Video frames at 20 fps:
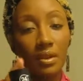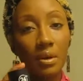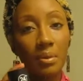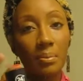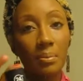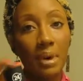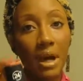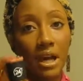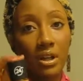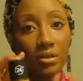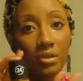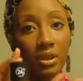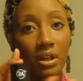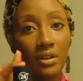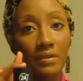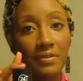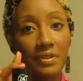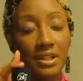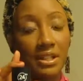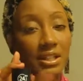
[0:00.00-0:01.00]
bottle
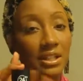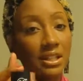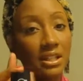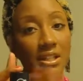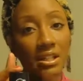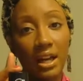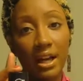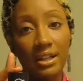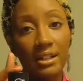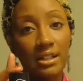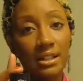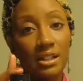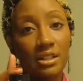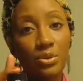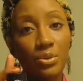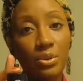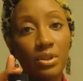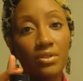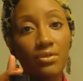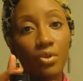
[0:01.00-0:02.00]
of this did not say
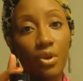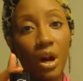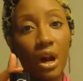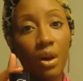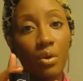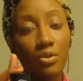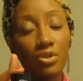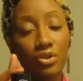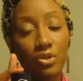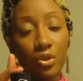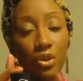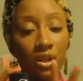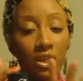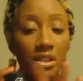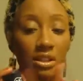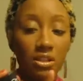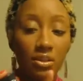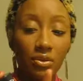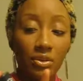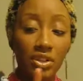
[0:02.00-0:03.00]
24 hours on
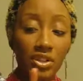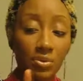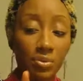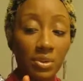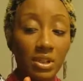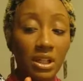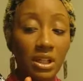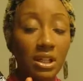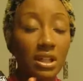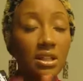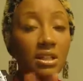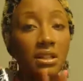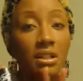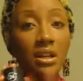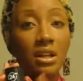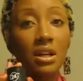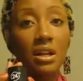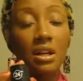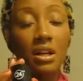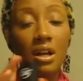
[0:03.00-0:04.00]
it, so this one does.
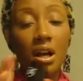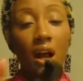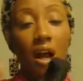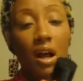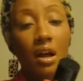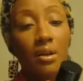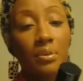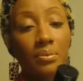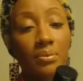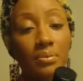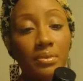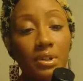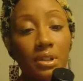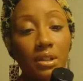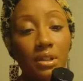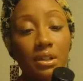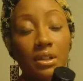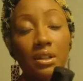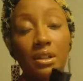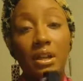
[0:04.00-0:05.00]

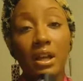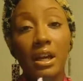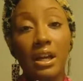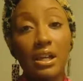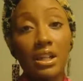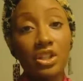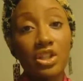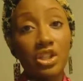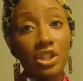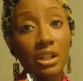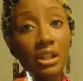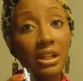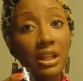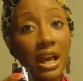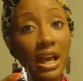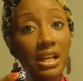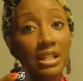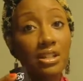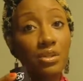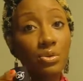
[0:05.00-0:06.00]
And it should
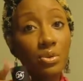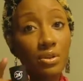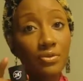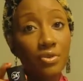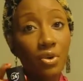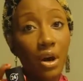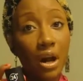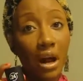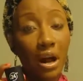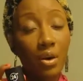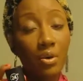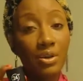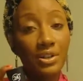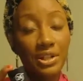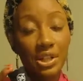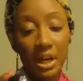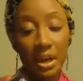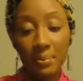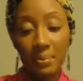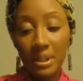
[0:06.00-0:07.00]
last 24
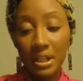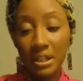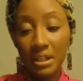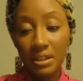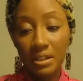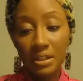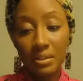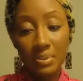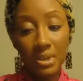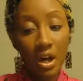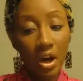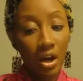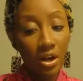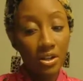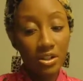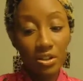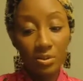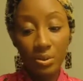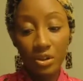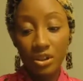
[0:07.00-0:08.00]
hours. I mean, to be
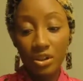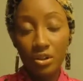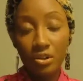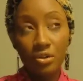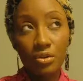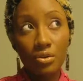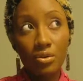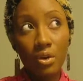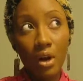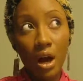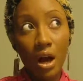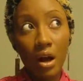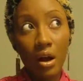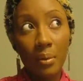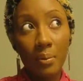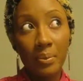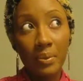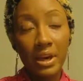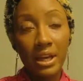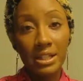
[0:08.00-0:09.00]
honest with you,
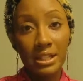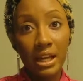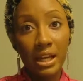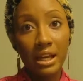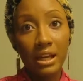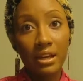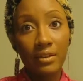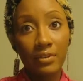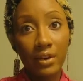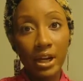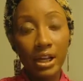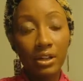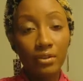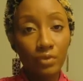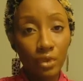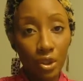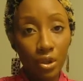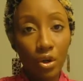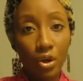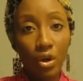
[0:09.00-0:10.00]
if I can
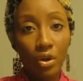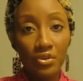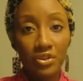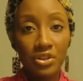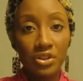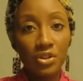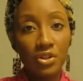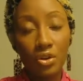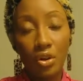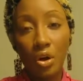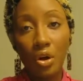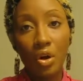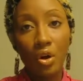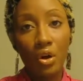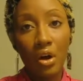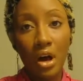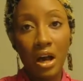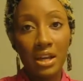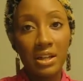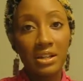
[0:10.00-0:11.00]
recall, this is the all
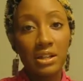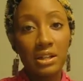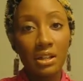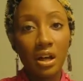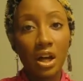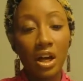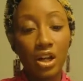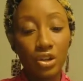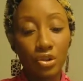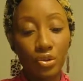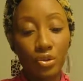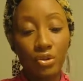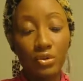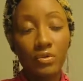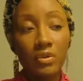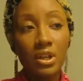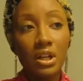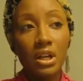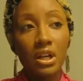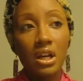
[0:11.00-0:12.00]
honest to God truth.
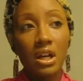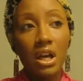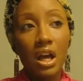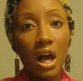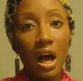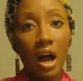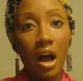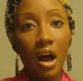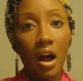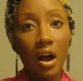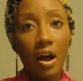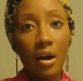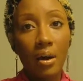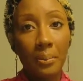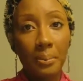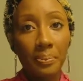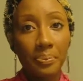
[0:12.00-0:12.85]
I